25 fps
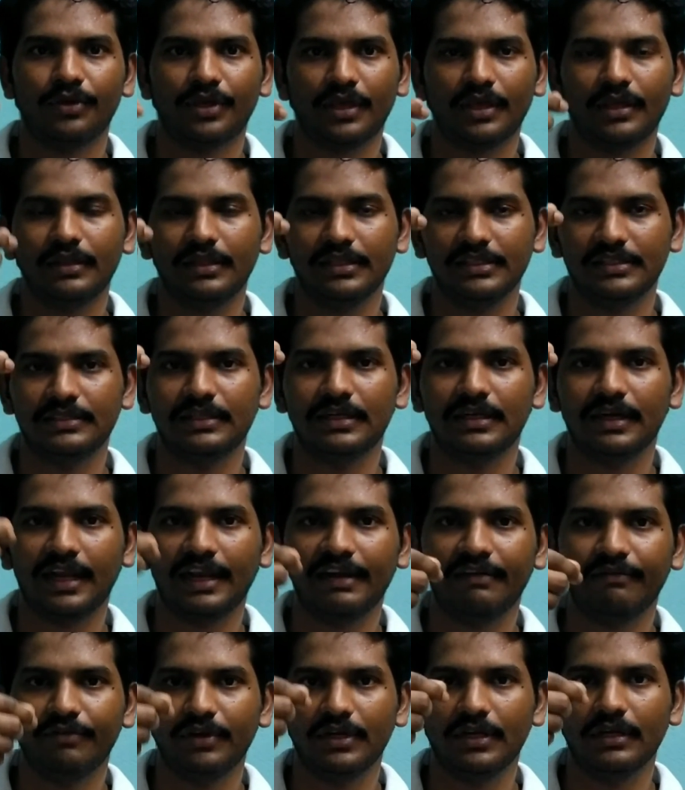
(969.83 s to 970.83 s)
Okay, this
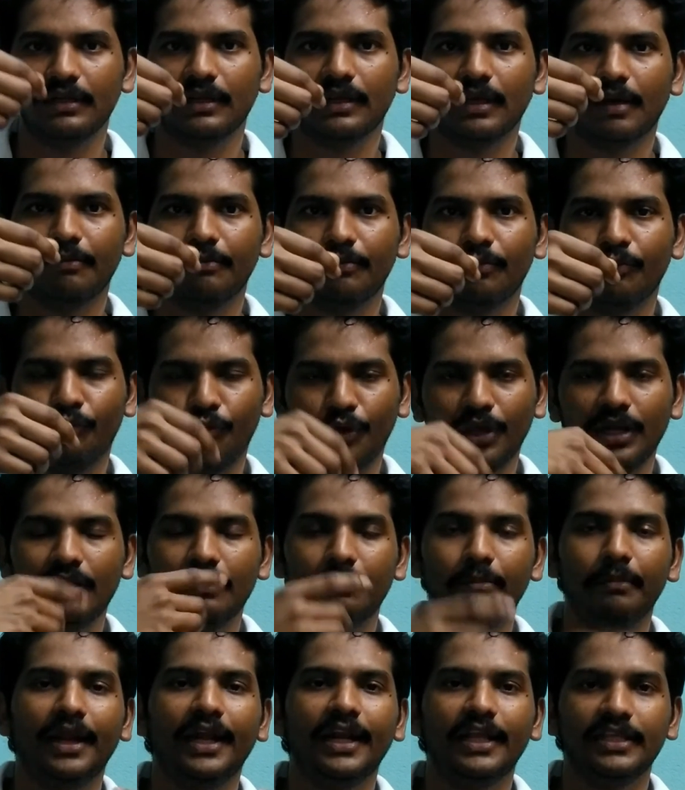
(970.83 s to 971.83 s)
drain will come
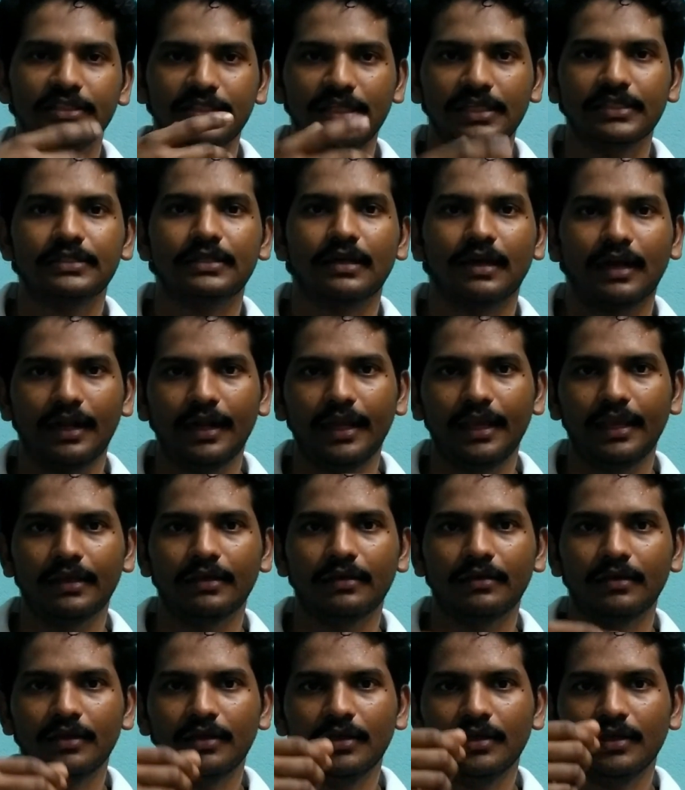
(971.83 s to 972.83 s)
while main engine is
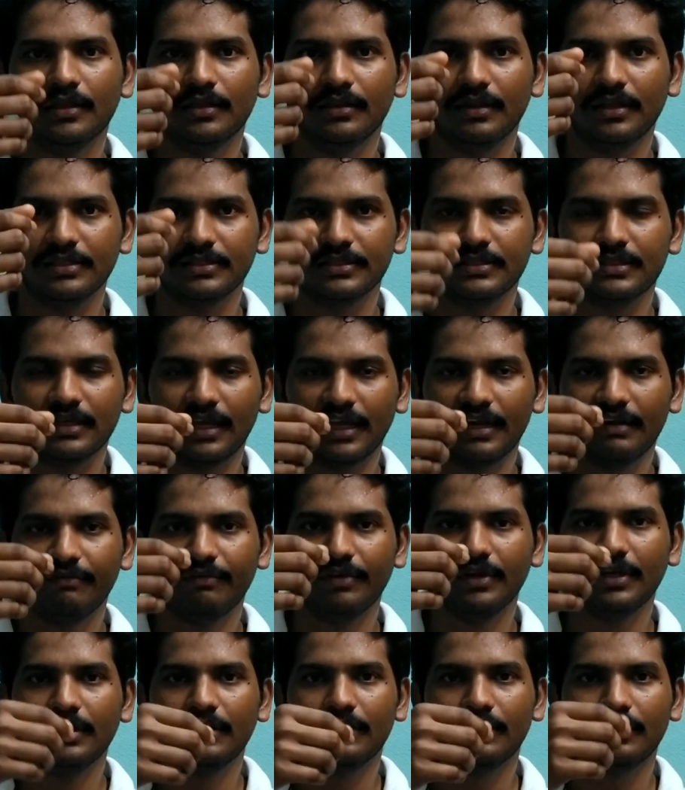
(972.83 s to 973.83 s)
running. This
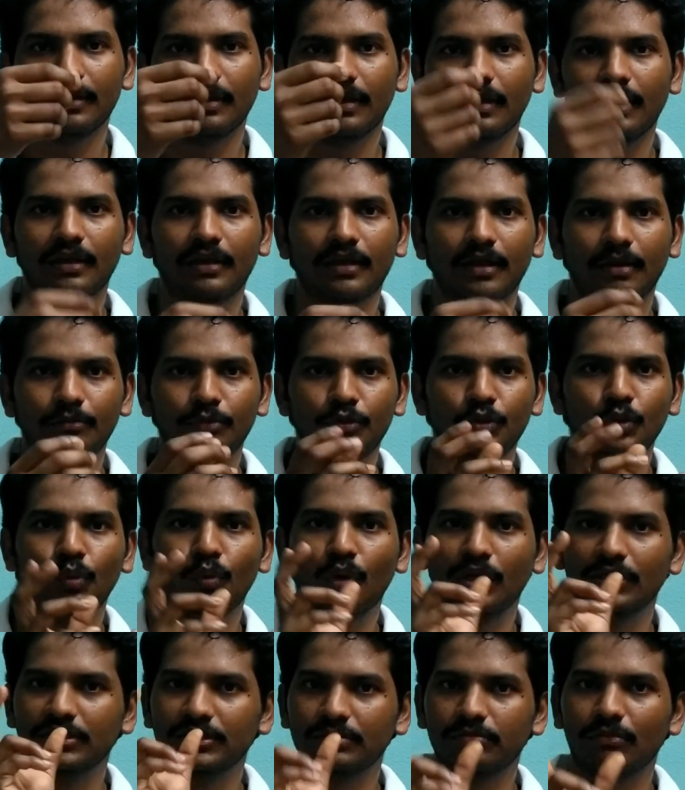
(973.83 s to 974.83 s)
drain will come to
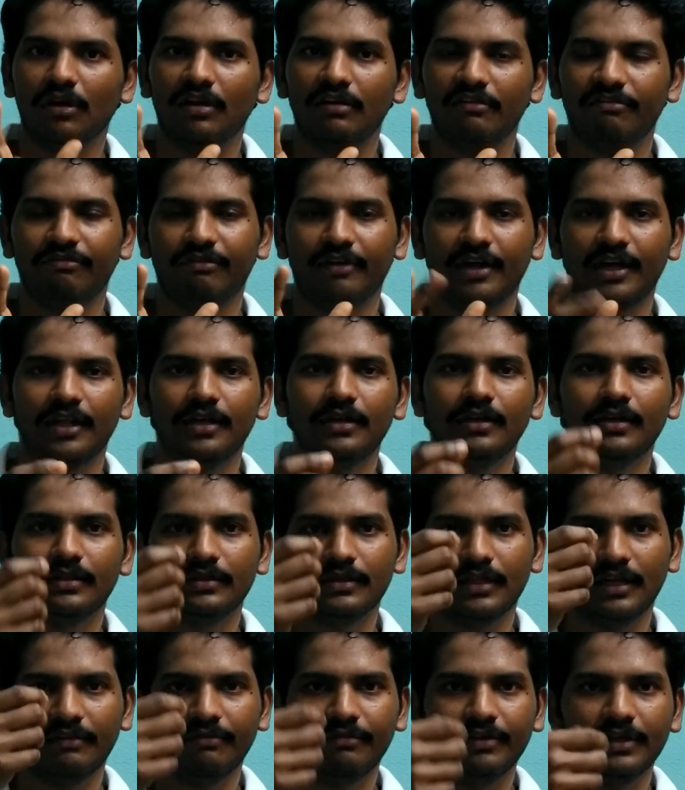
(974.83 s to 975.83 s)
one small
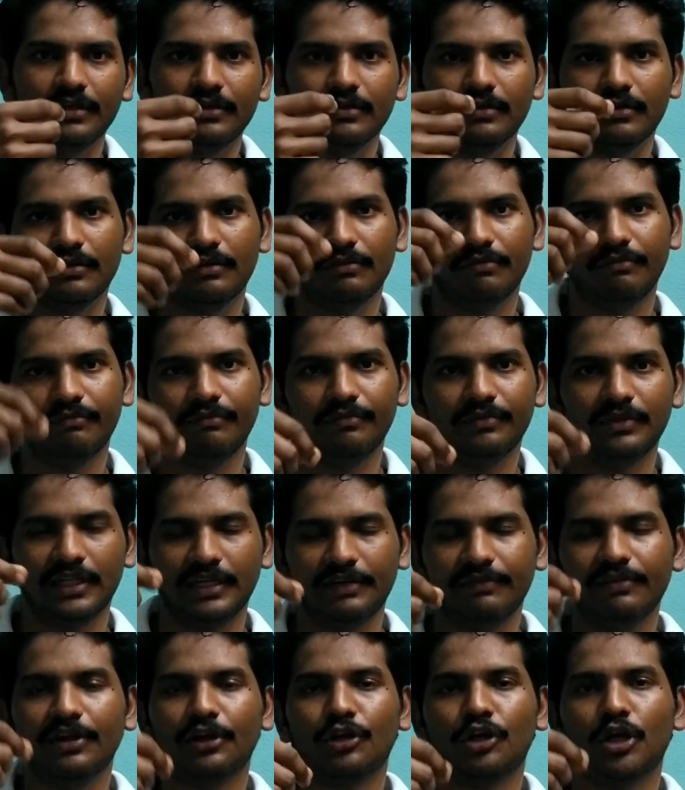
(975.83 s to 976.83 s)
funnel that
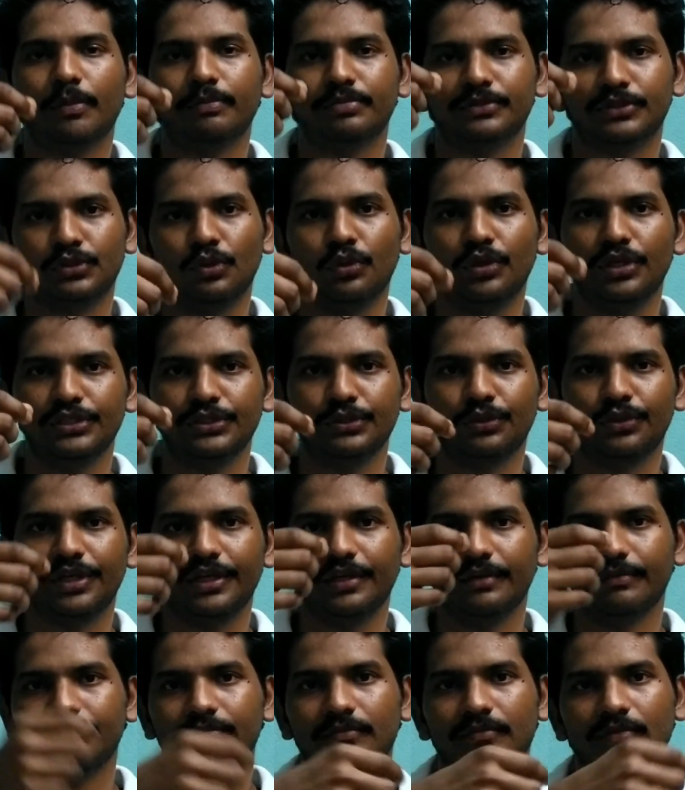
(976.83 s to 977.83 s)
will drop slowly.
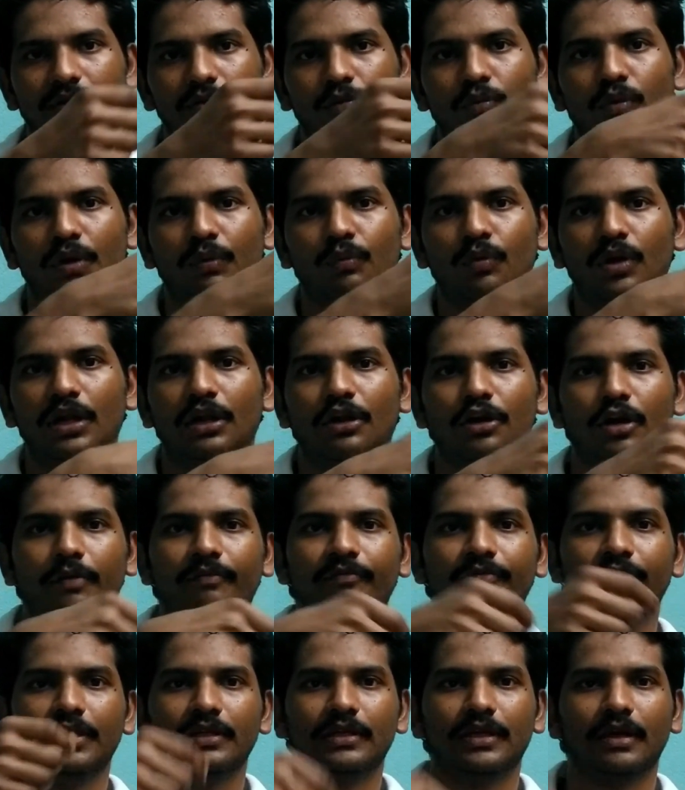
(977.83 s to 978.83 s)
One
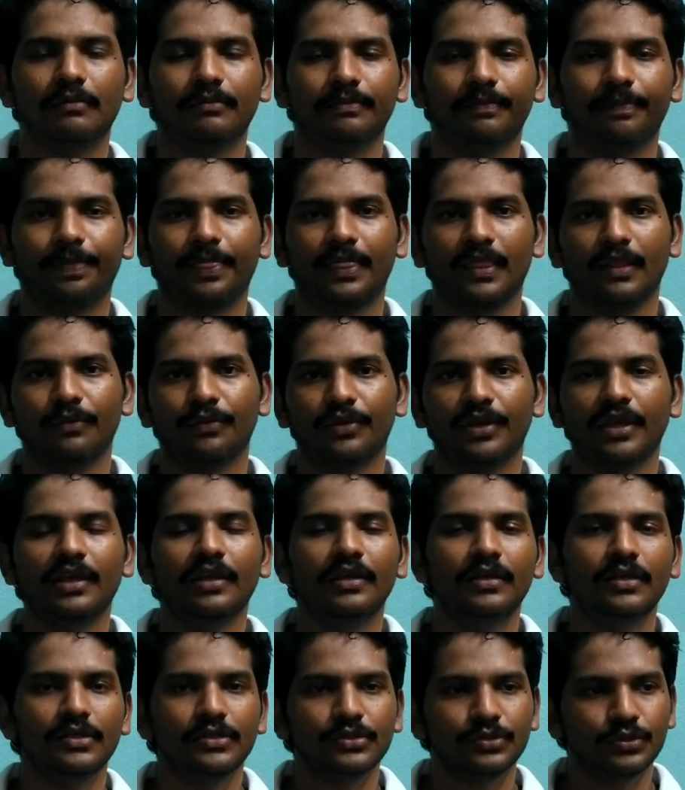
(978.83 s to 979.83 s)
drop will come.
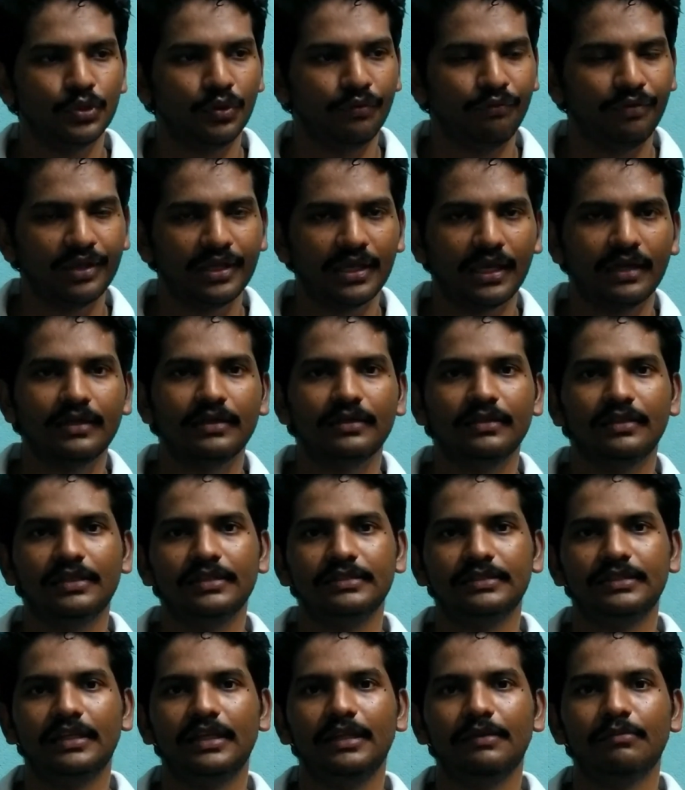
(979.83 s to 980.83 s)
Okay, so we
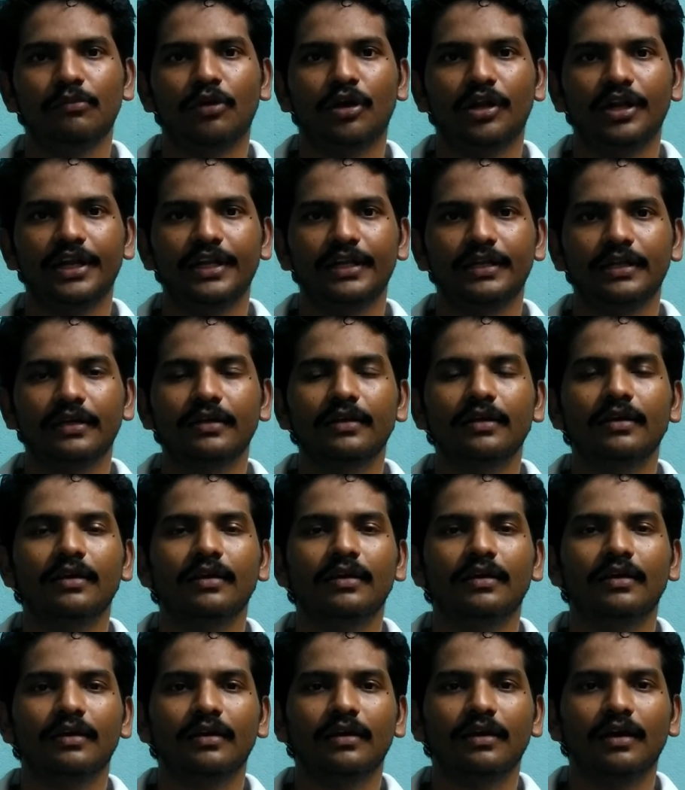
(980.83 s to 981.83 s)
can easily monitor
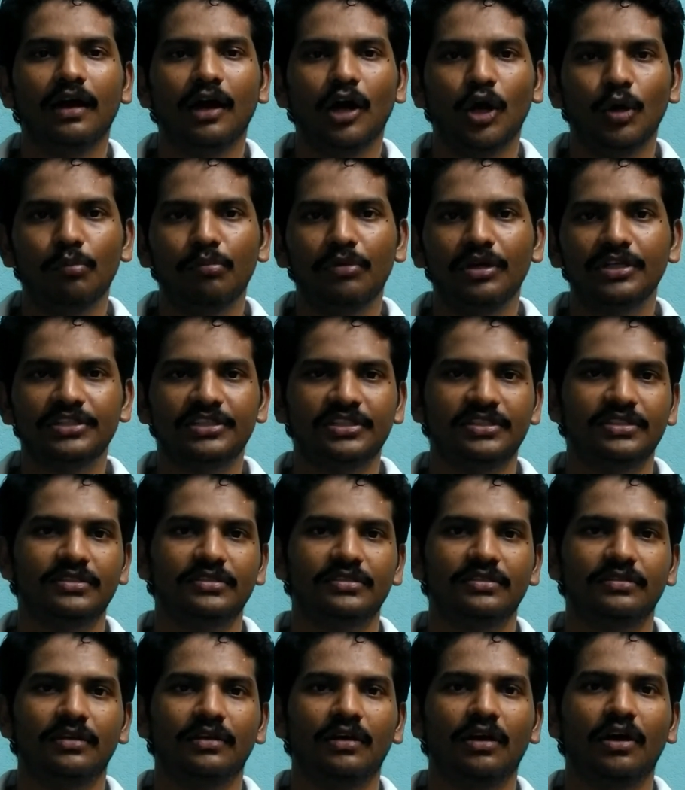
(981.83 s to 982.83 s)
how much
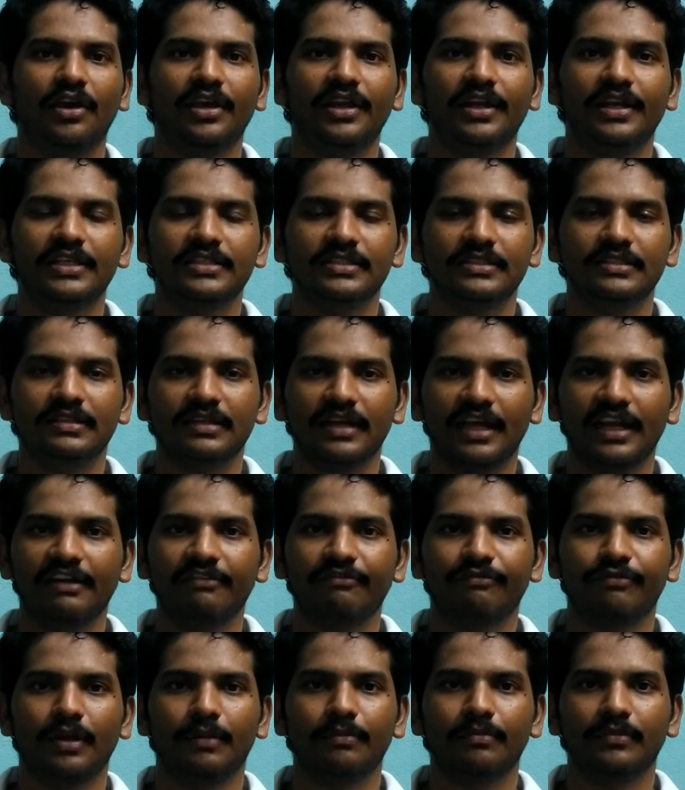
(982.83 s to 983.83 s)
oil is
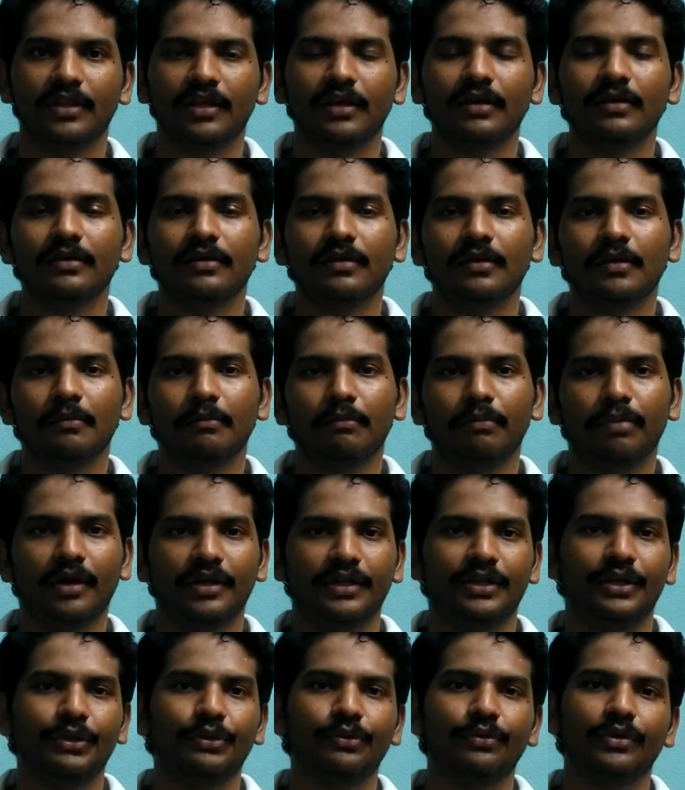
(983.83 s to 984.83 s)
drained from the
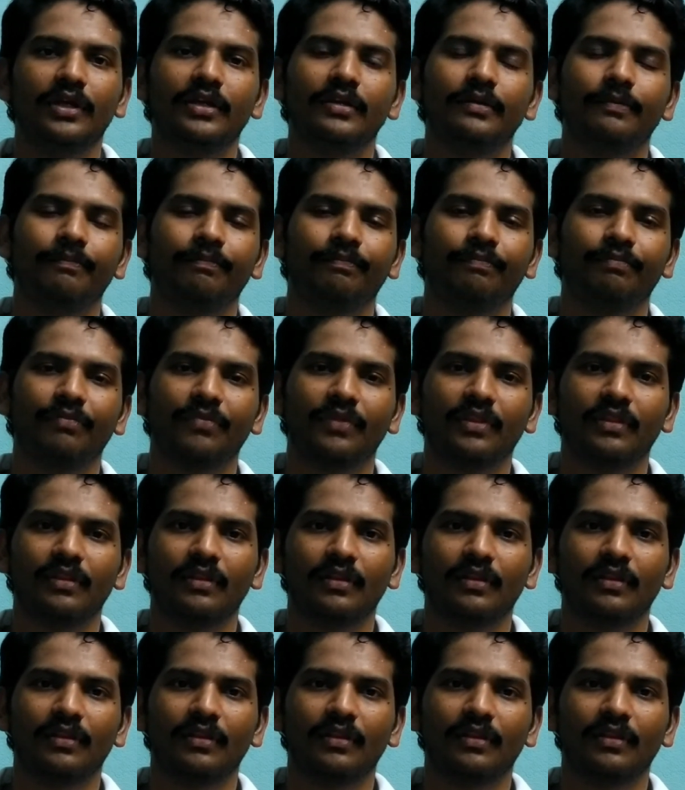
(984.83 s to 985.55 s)
particular